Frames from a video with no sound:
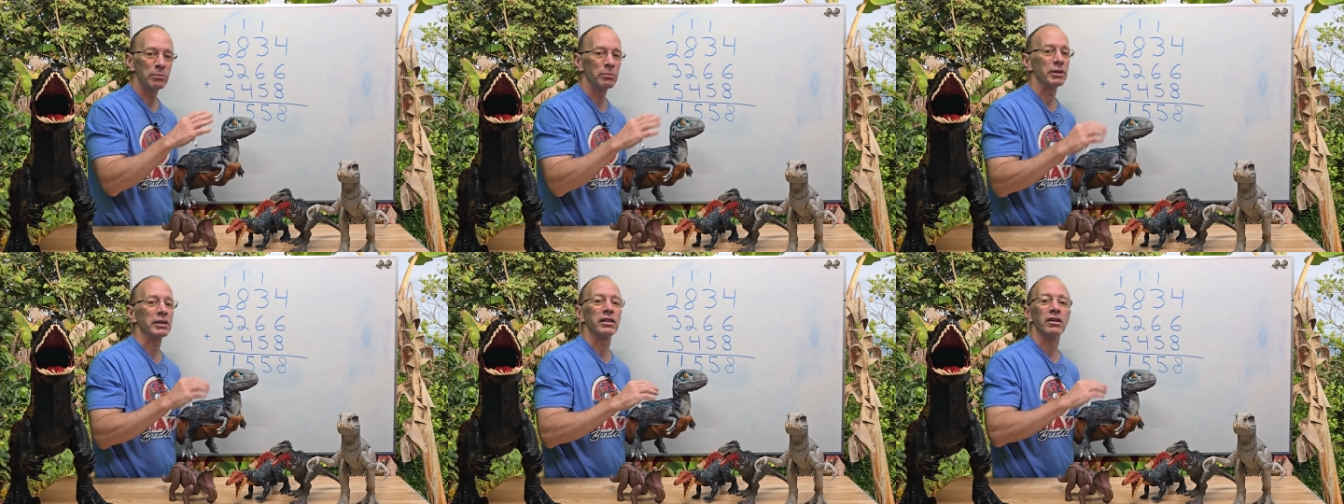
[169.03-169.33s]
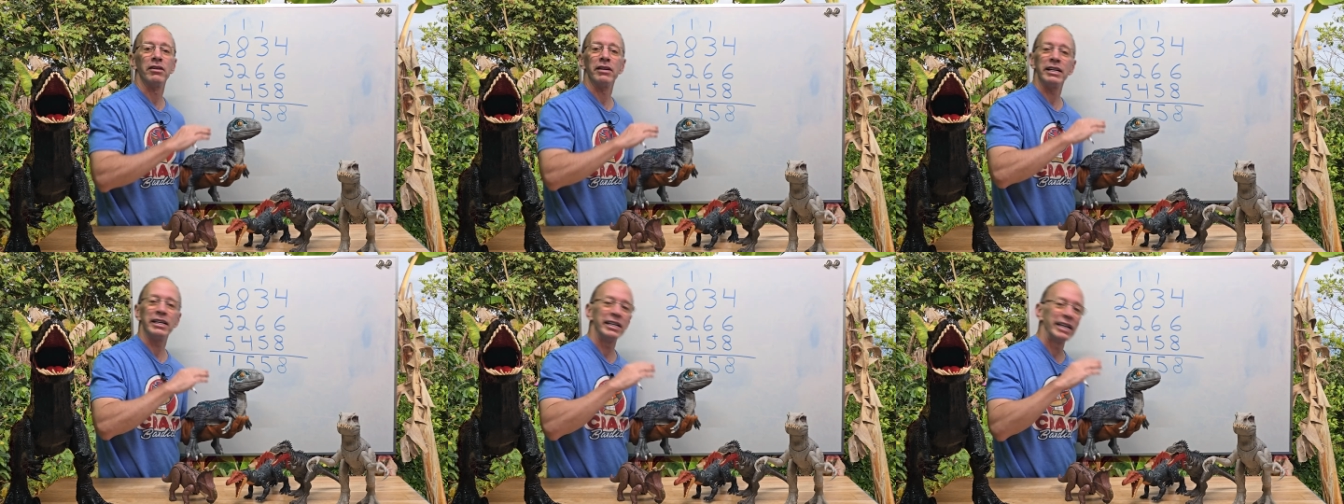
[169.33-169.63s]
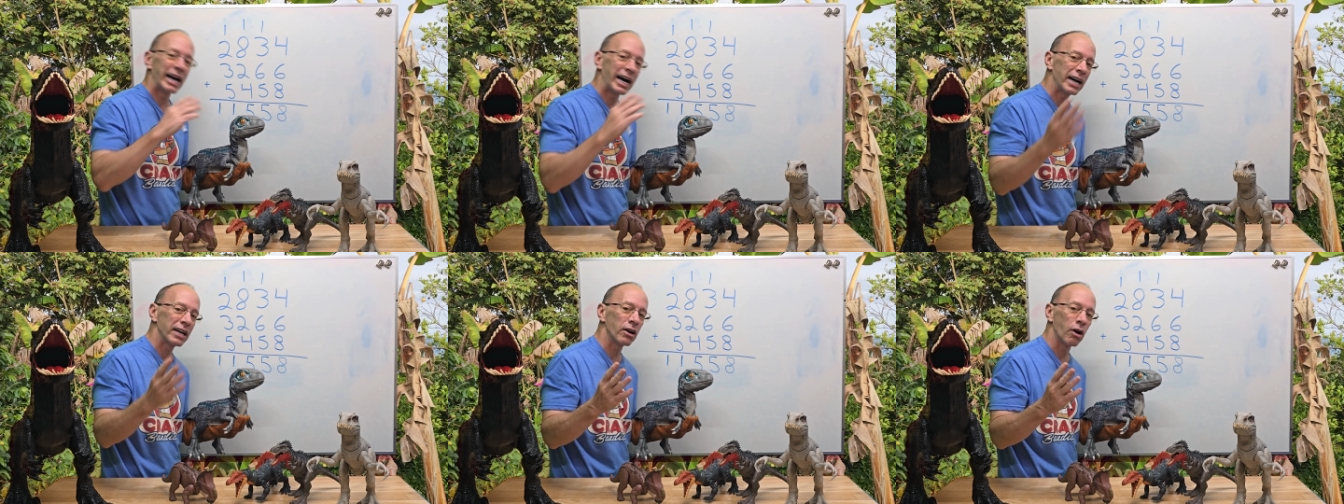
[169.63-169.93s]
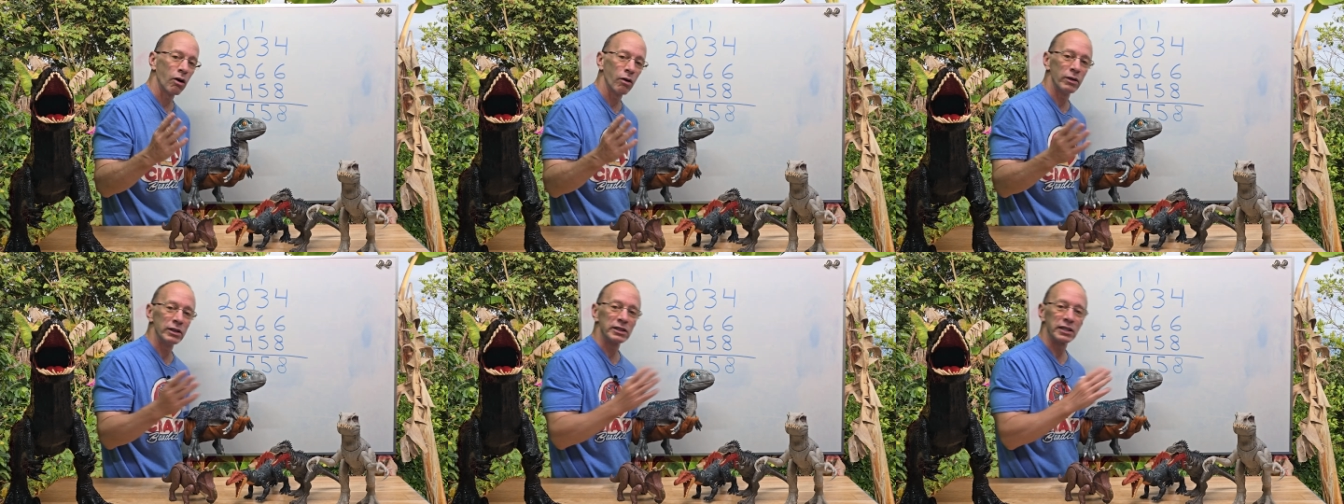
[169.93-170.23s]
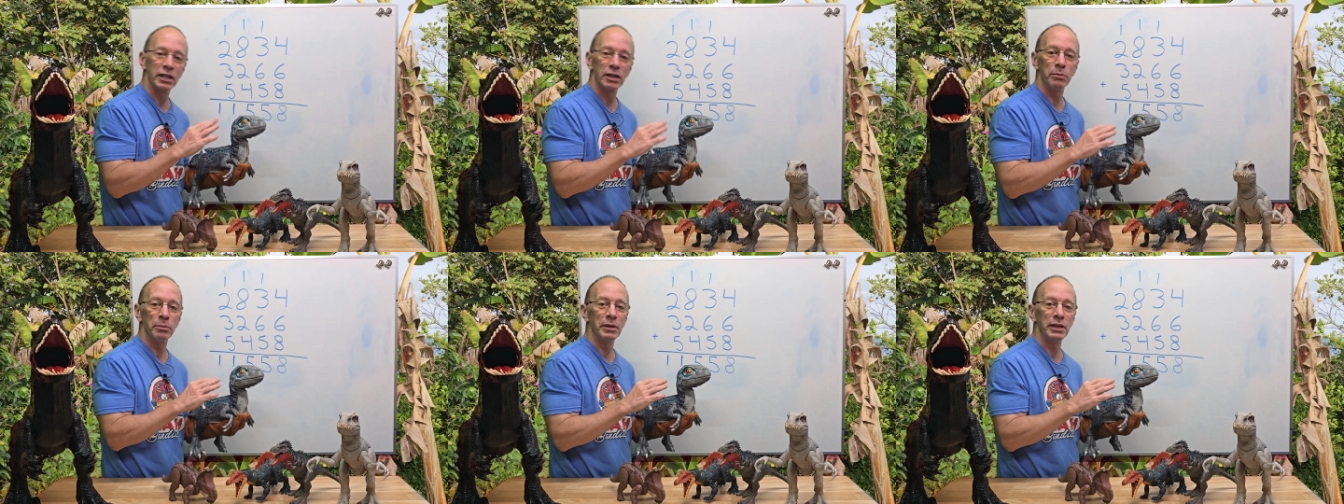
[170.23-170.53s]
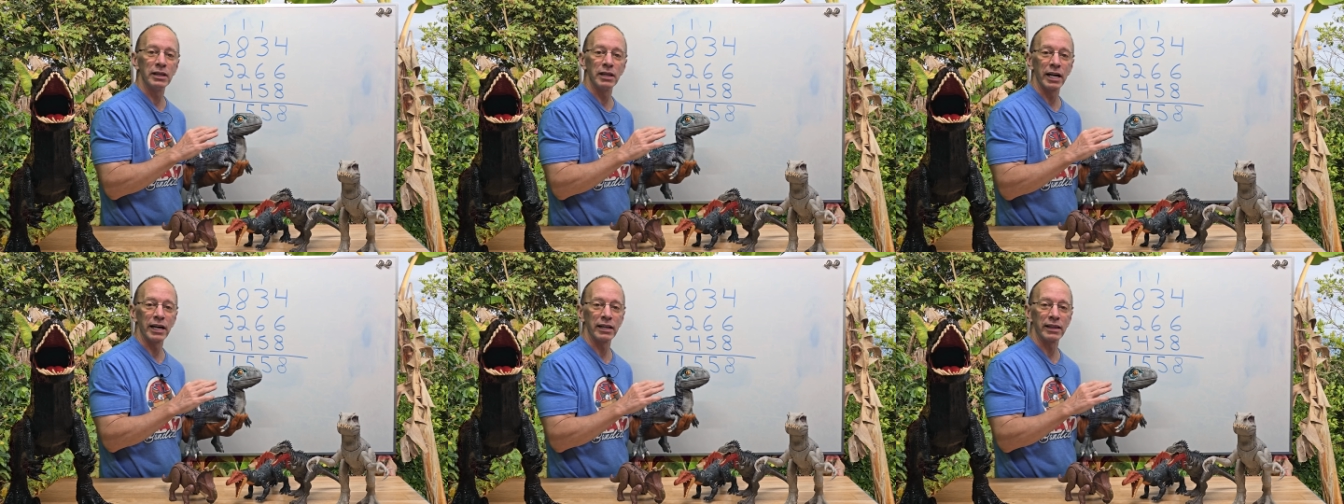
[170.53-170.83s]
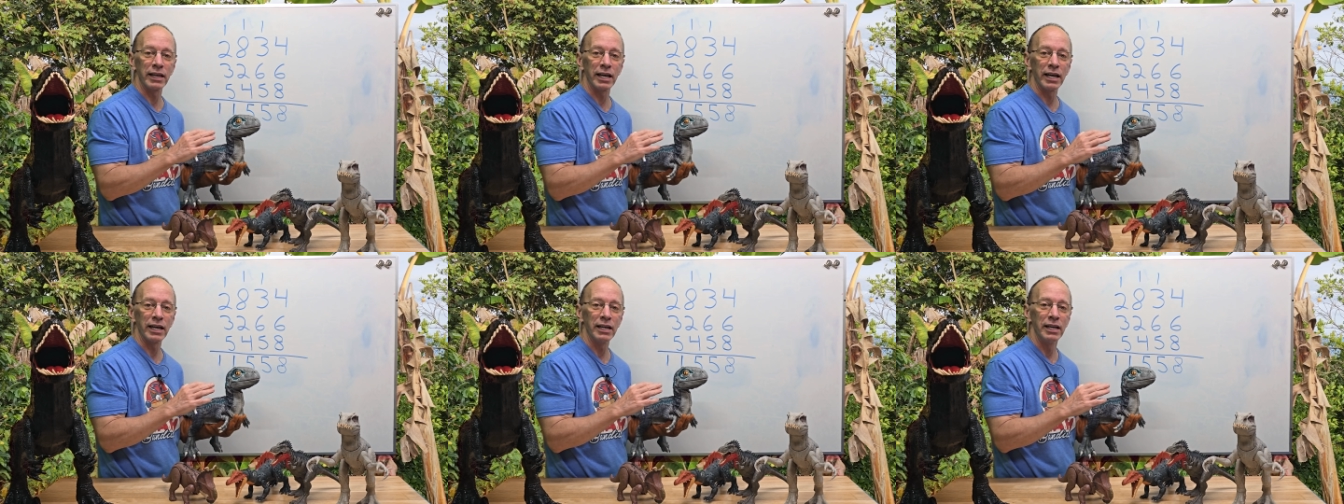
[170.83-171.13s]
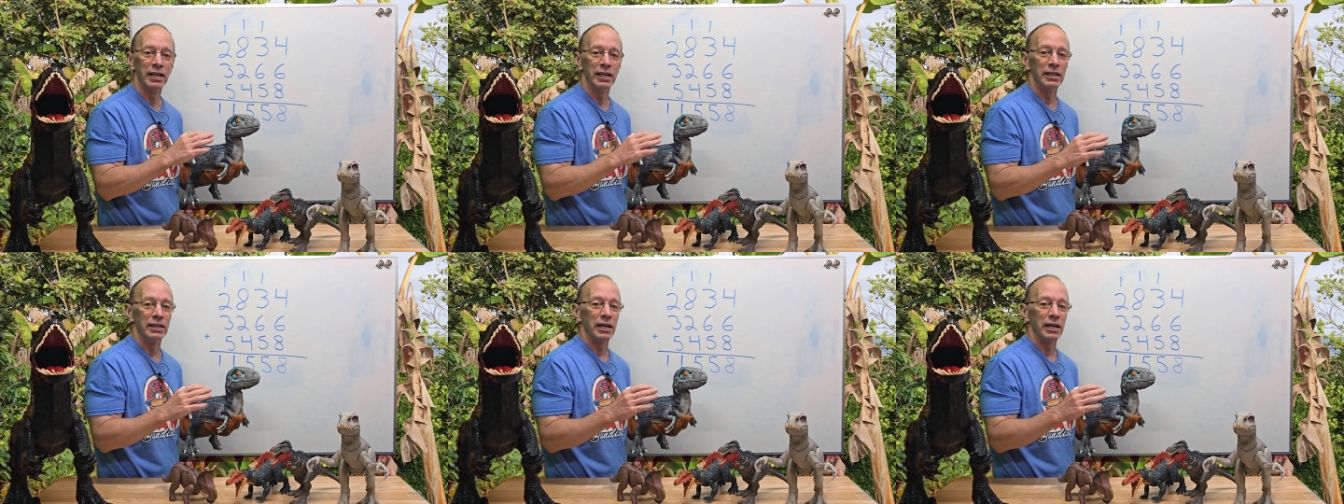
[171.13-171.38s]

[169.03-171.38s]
but they're not always going to be like that.